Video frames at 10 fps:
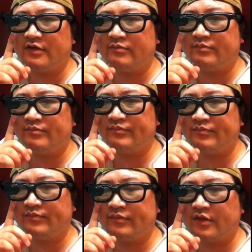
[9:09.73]

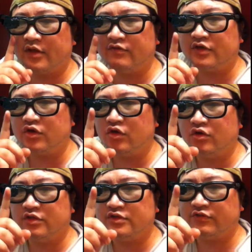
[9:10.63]
uh, the
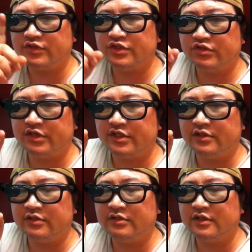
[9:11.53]
corners of the screen